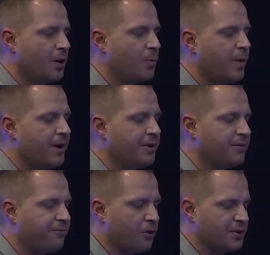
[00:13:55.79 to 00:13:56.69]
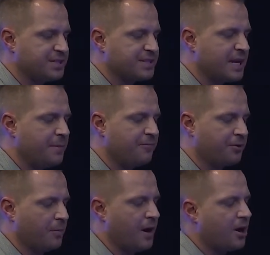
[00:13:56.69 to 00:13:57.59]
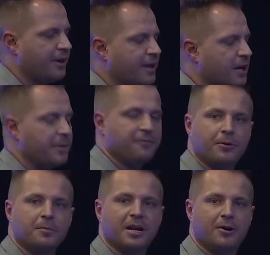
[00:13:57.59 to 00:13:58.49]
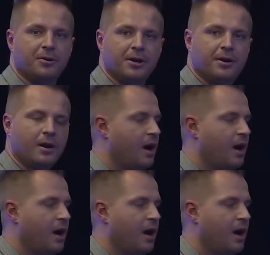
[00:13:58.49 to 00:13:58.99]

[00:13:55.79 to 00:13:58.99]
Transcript: where the force is coming from. Are they coming from down there?